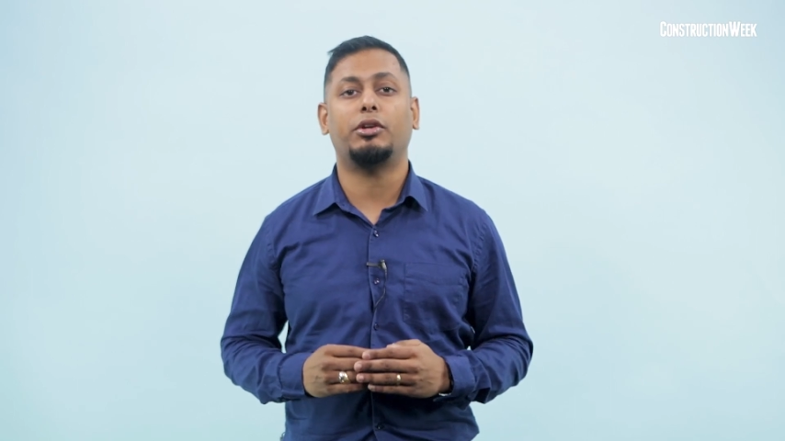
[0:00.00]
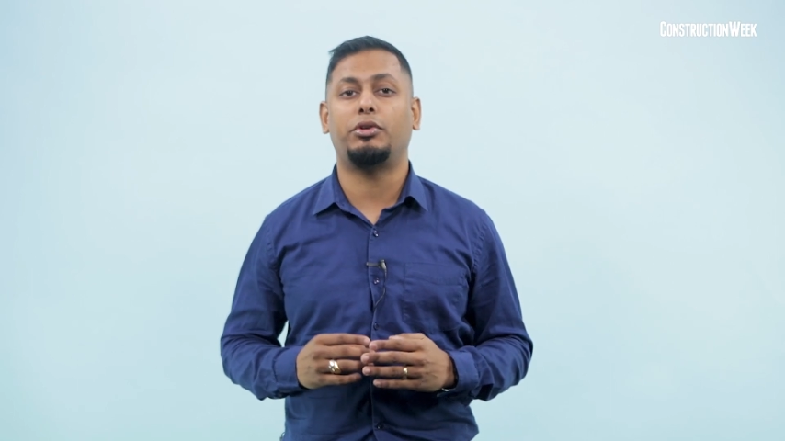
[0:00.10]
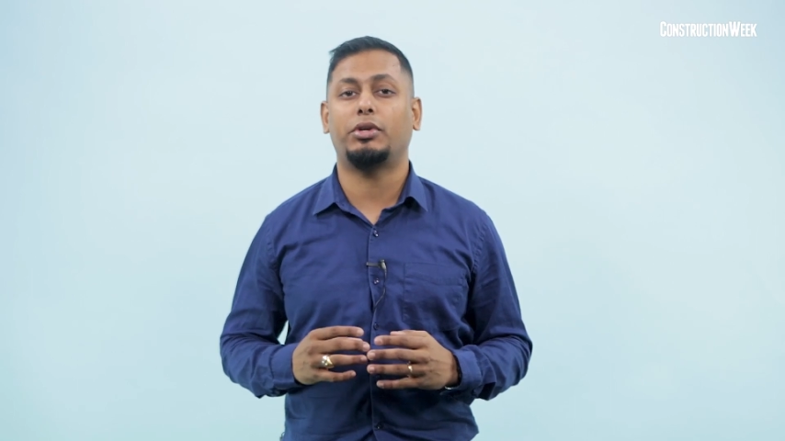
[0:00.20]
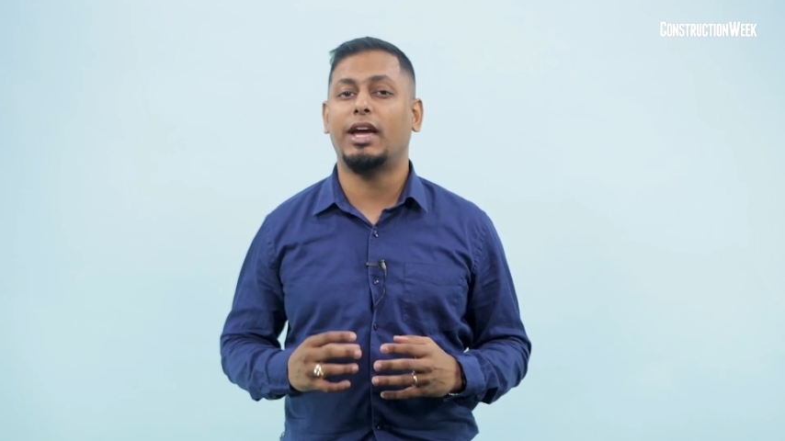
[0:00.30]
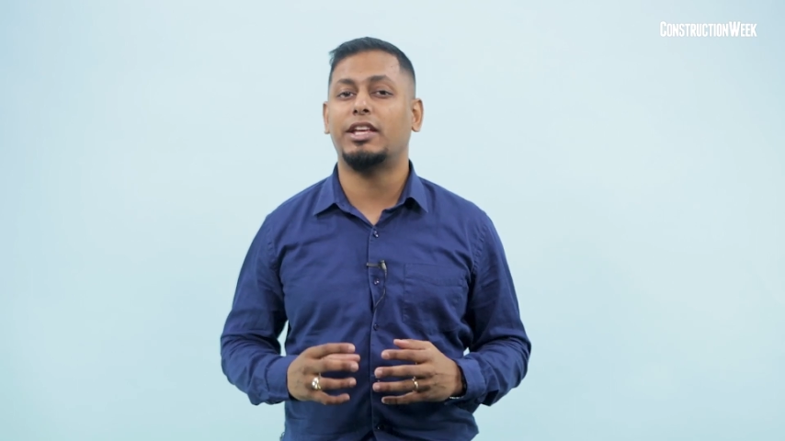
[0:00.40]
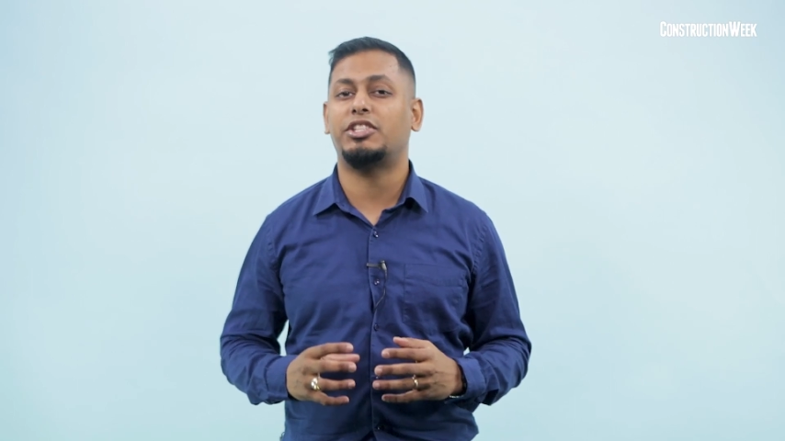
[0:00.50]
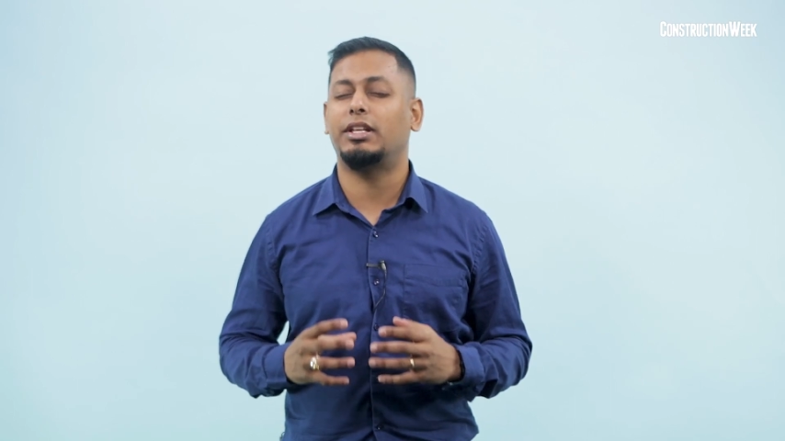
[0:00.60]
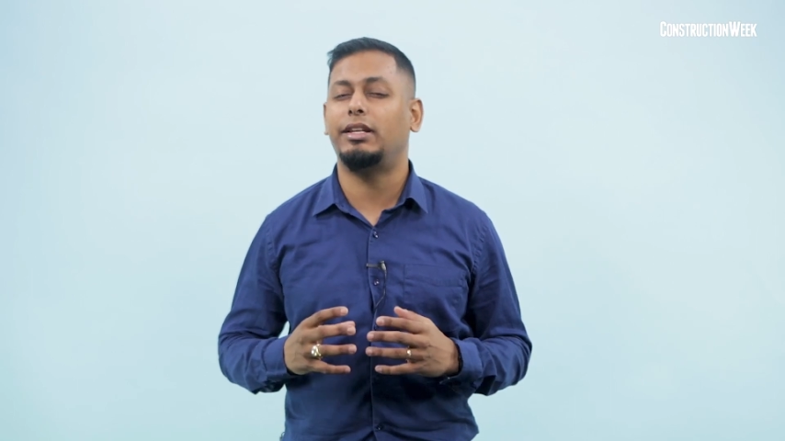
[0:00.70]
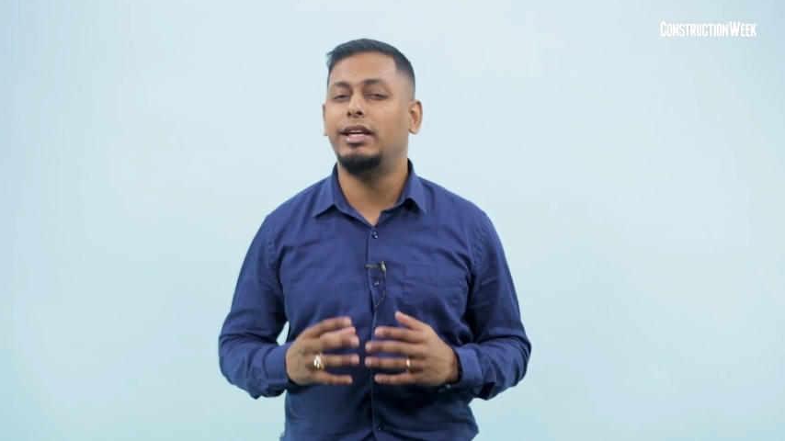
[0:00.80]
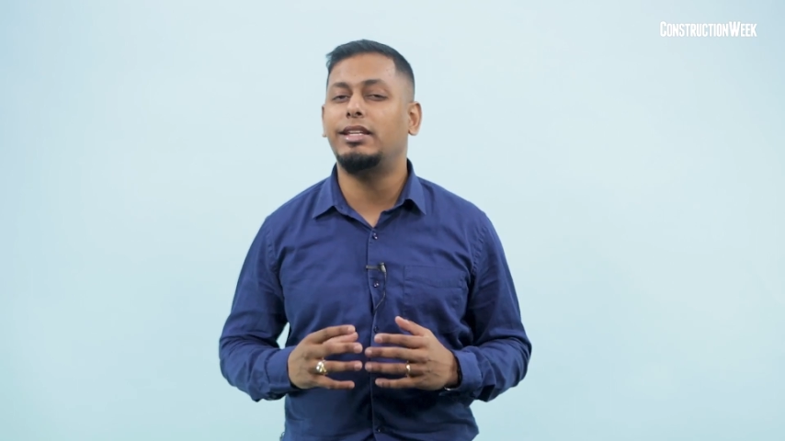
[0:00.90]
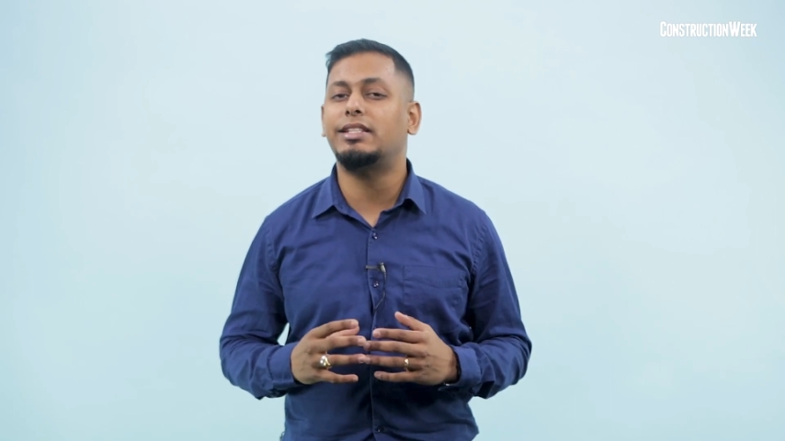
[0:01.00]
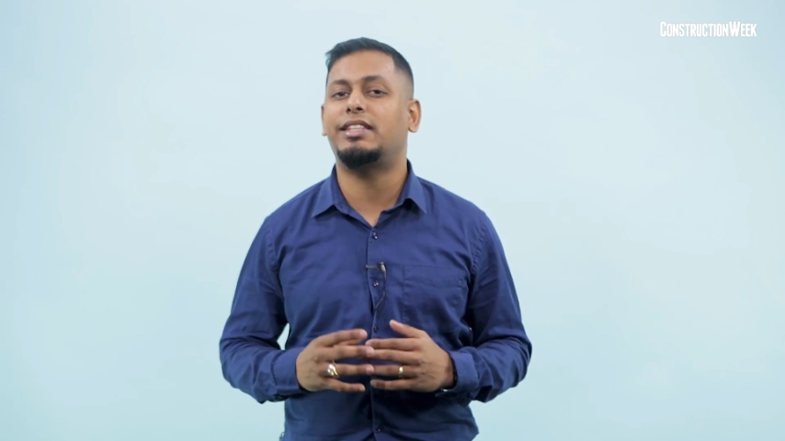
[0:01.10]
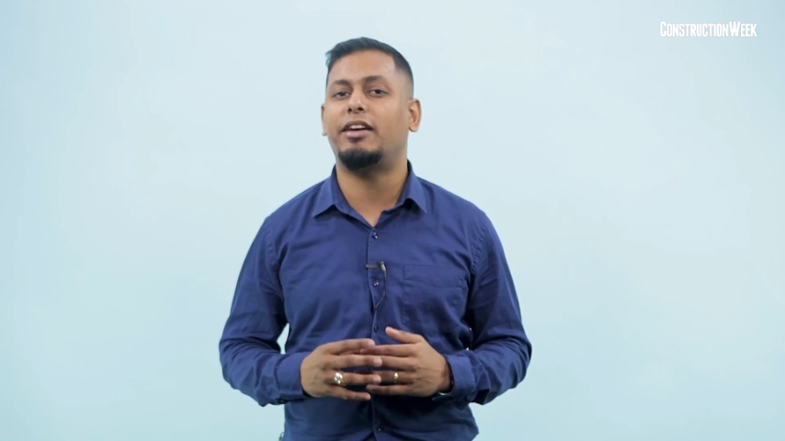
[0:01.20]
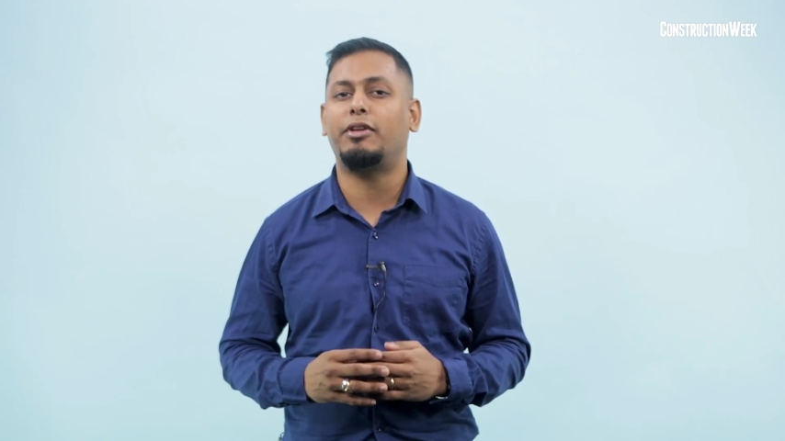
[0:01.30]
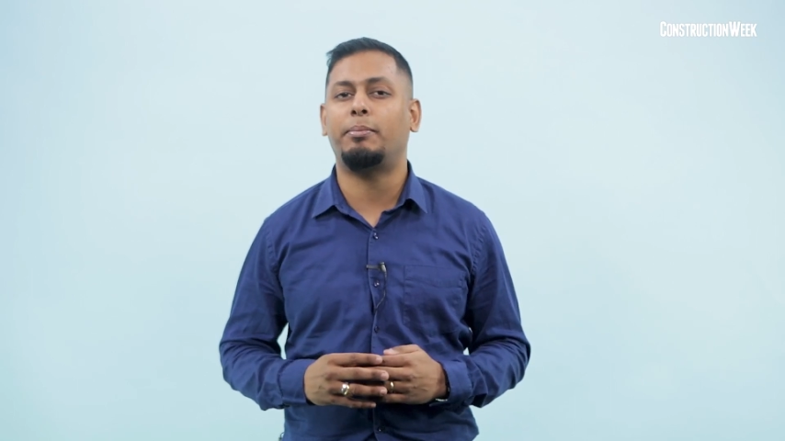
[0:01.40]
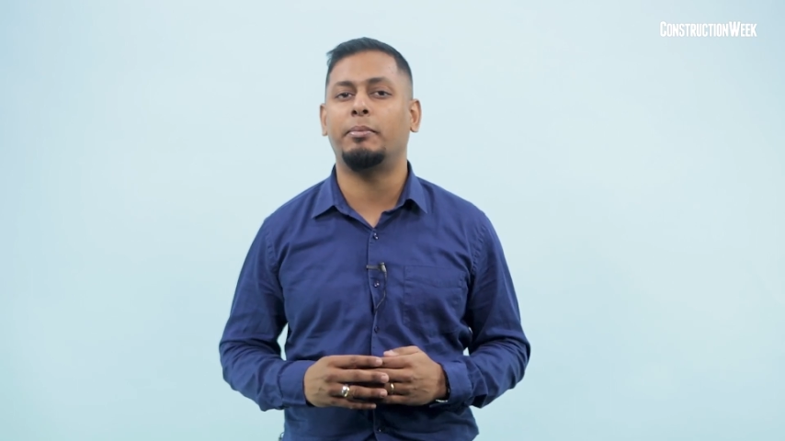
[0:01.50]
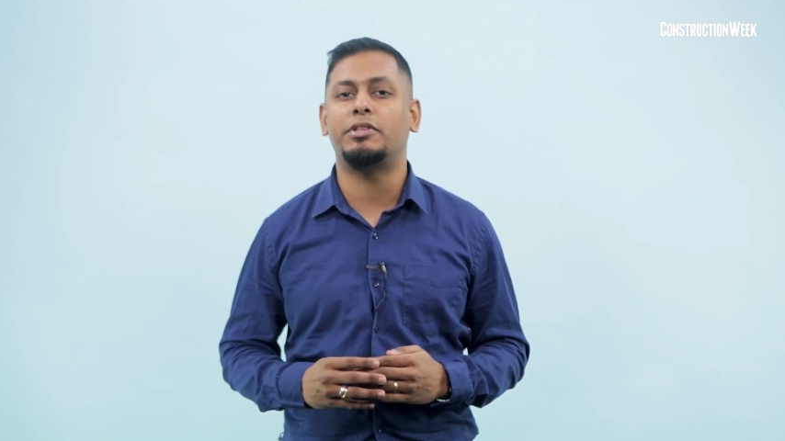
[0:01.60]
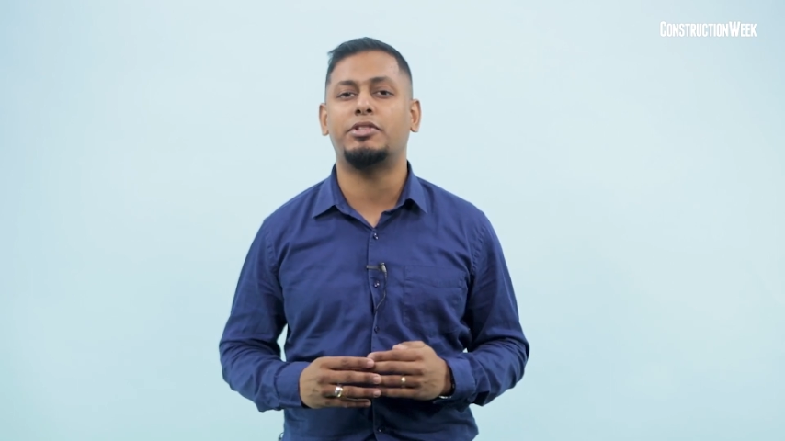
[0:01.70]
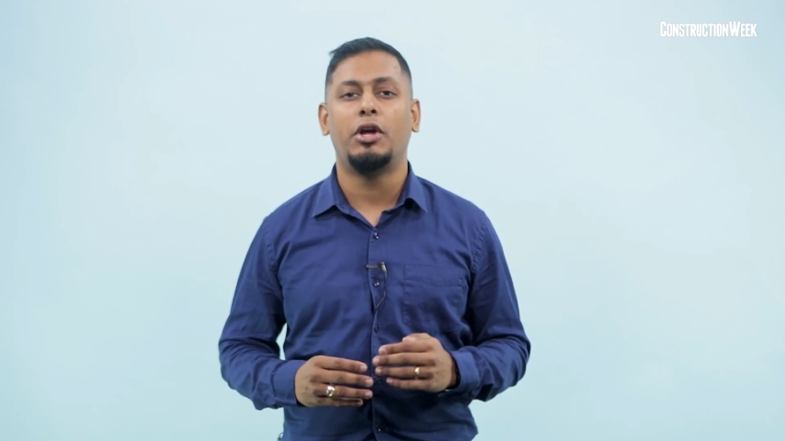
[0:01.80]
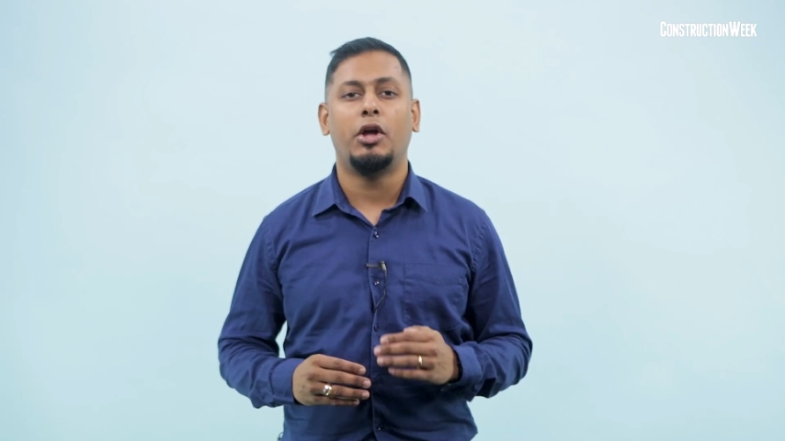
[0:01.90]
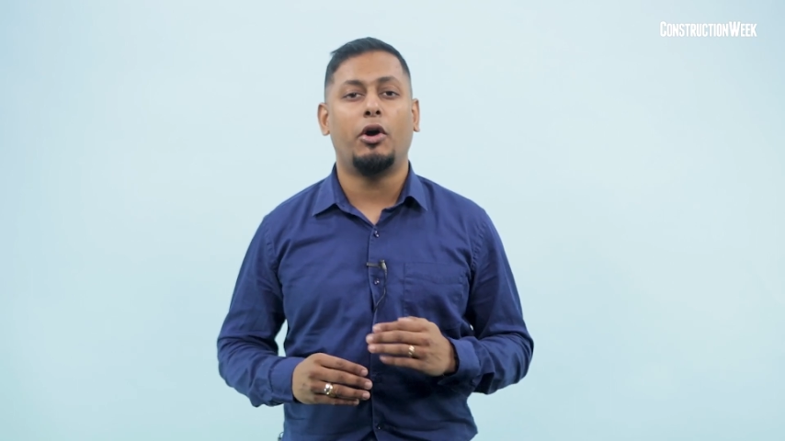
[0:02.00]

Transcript: or to catch the latest developments